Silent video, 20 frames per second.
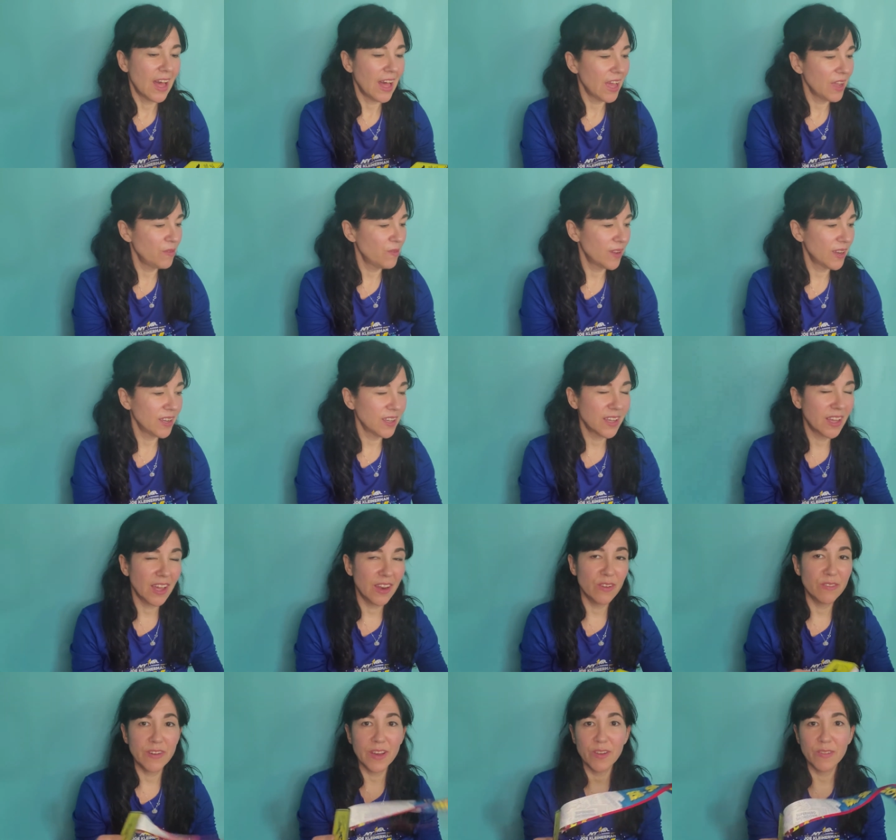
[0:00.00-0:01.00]
I ran it
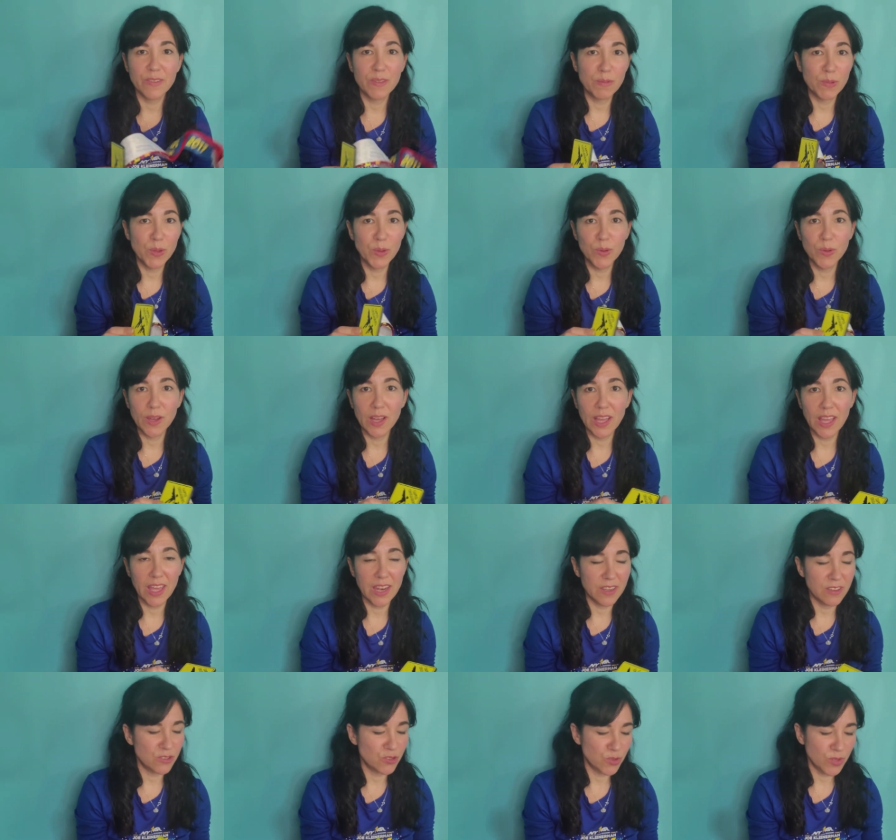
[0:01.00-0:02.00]
kind of out of the blue. I
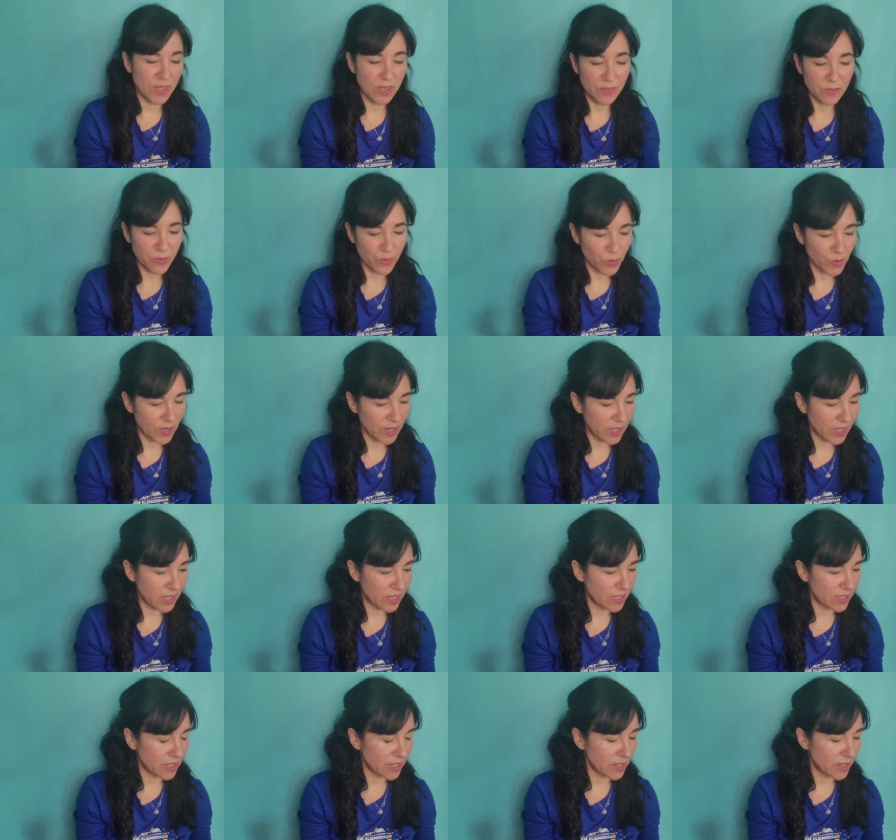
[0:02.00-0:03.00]
hadn't trained for
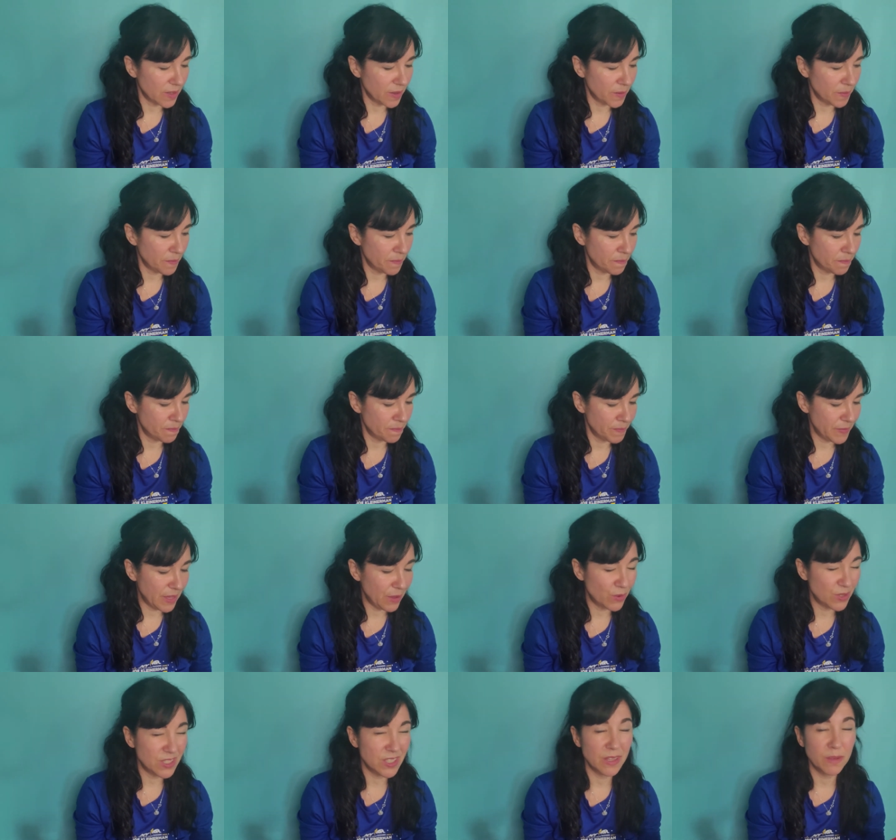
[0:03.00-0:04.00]
it. Um,
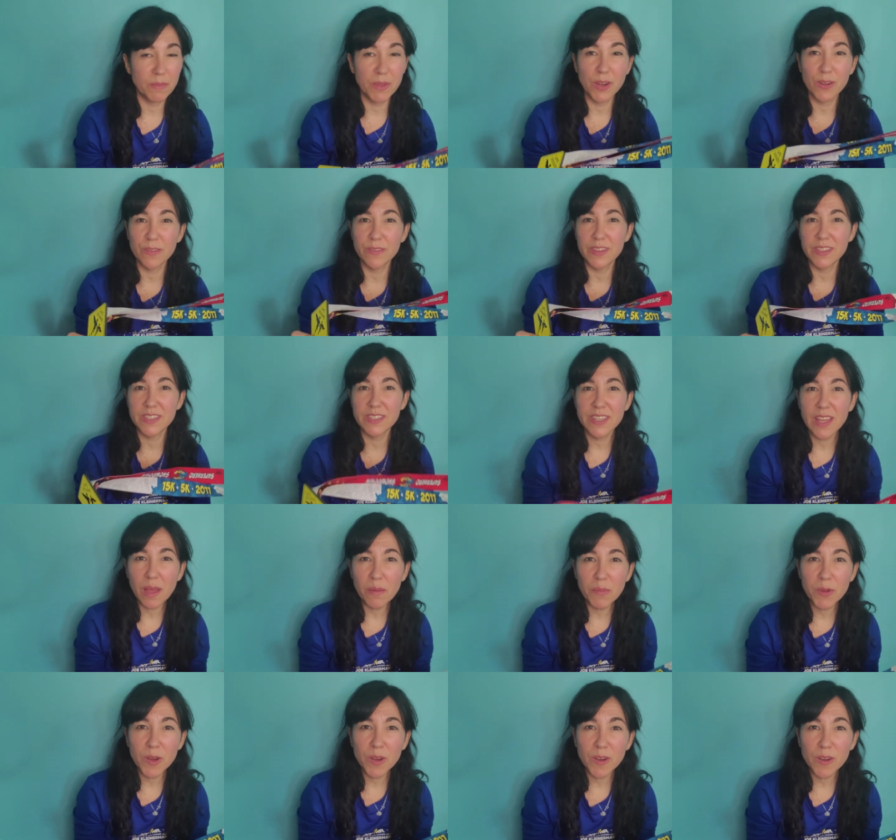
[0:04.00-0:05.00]
it was in the middle of the
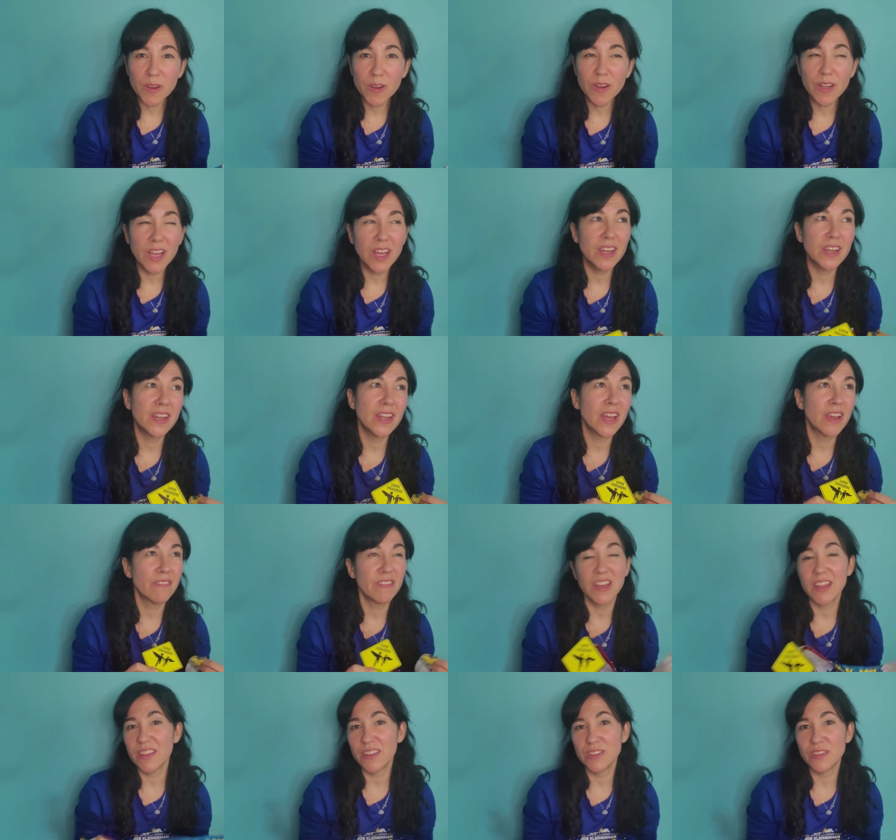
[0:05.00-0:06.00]
summer. I didn't
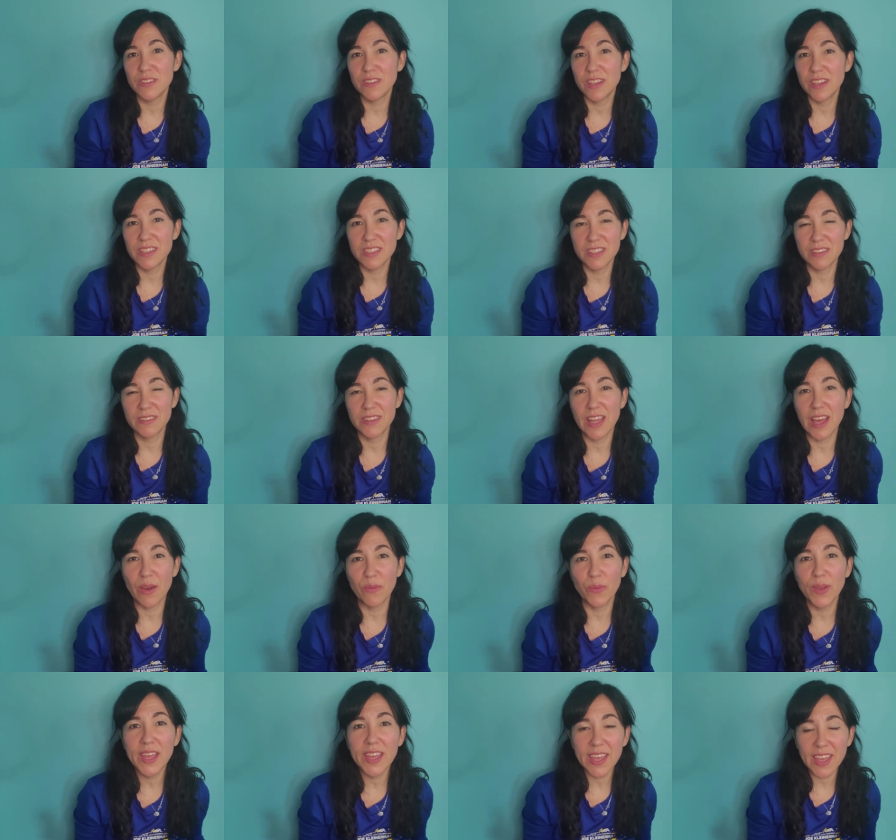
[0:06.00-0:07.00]
have any
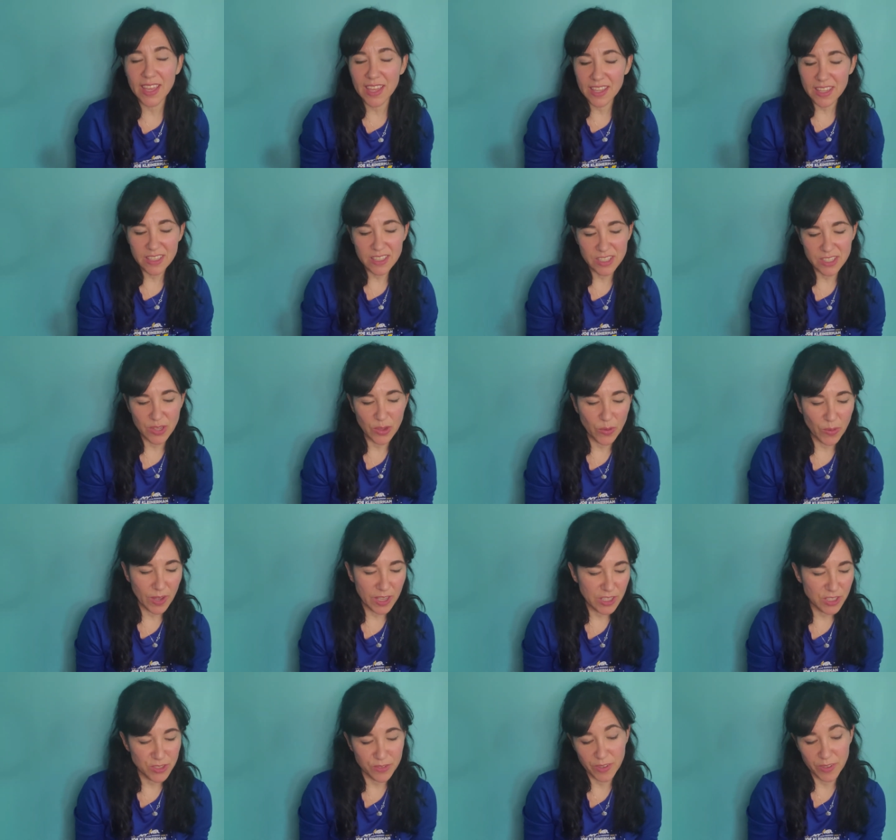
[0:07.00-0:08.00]
that weekend. So
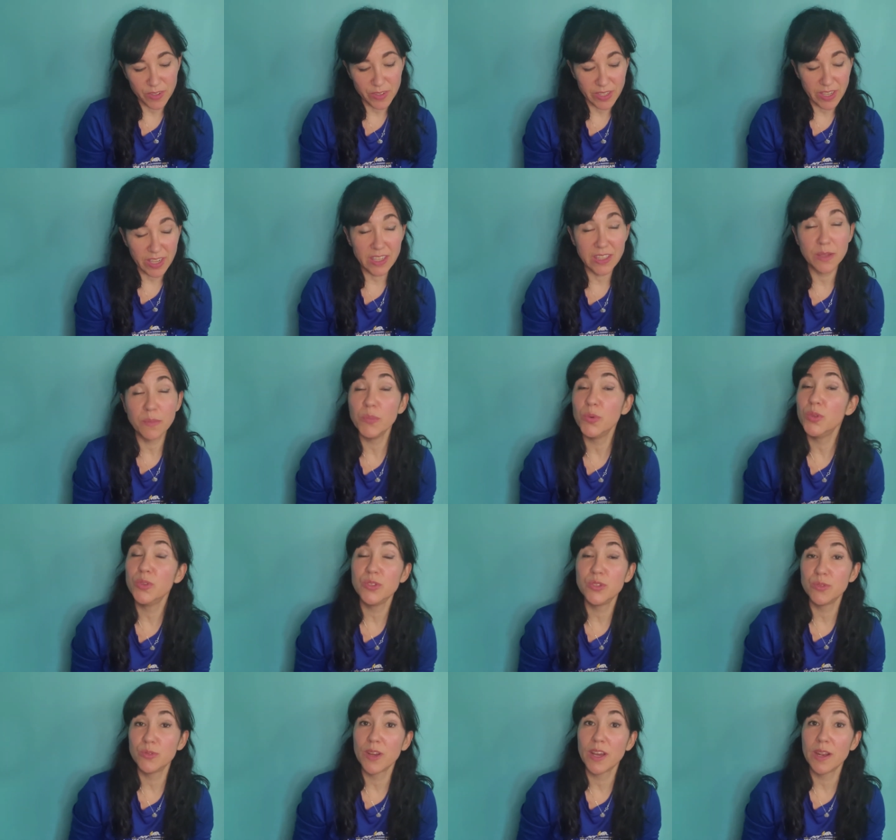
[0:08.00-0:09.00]
I just felt in the mood
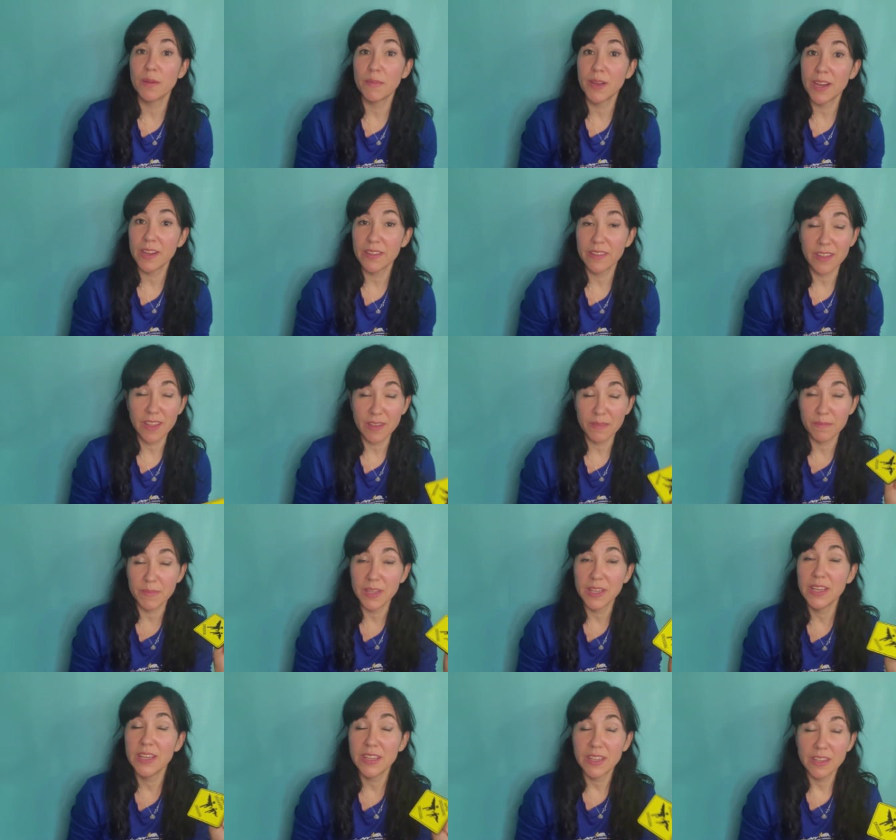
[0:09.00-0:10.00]
to run a marathon,
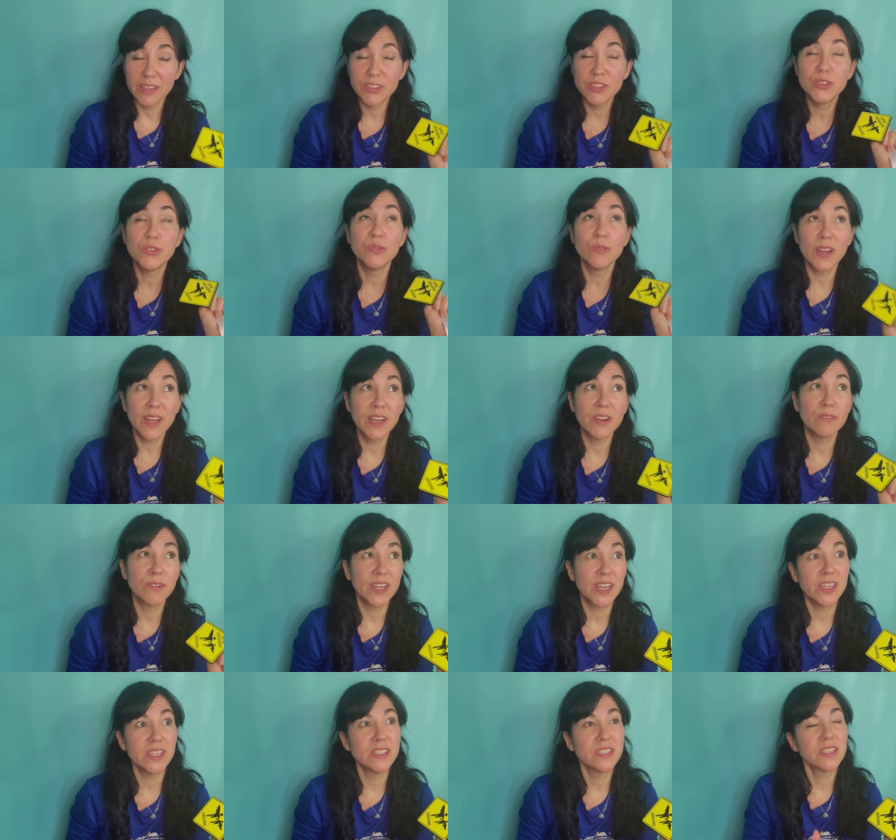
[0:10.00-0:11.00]
to run a
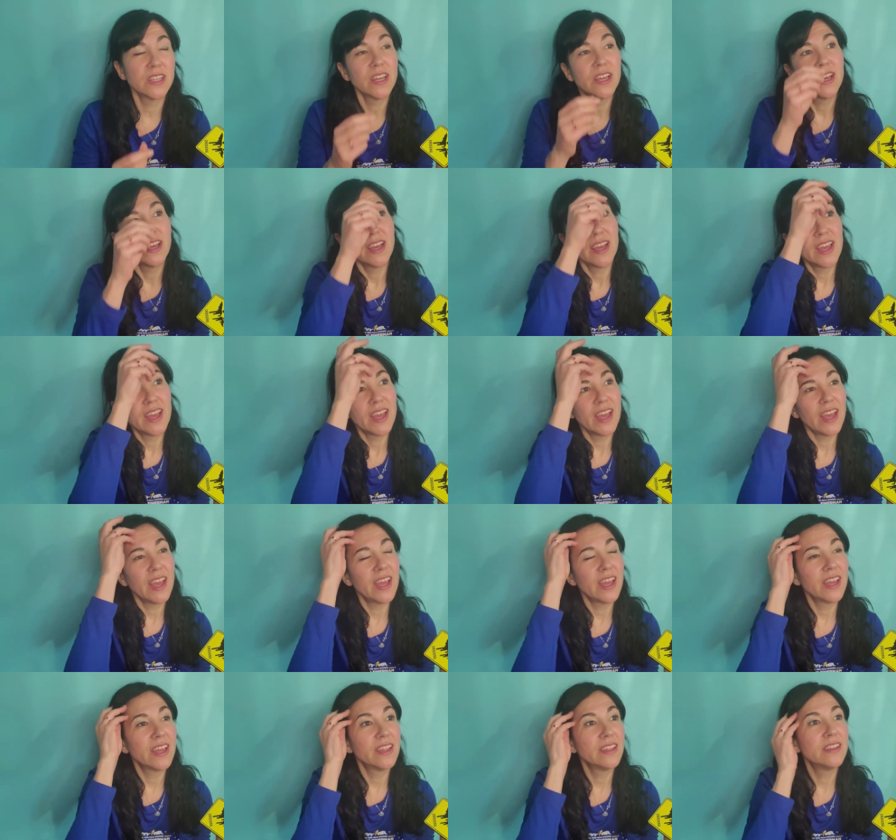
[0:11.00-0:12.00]
race
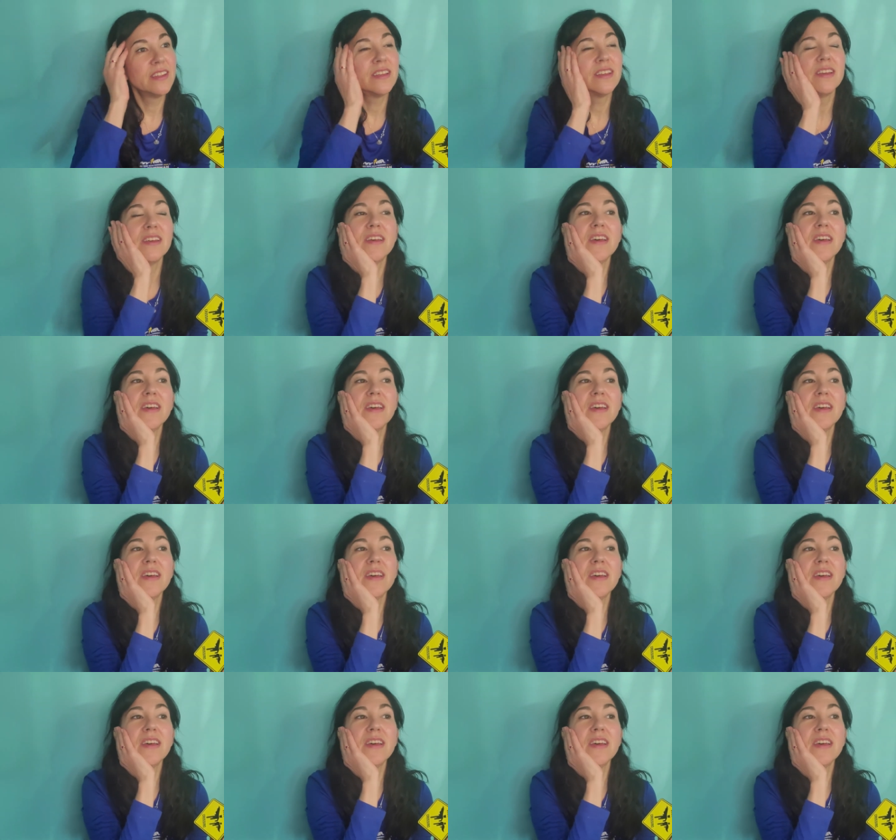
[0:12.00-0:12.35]
and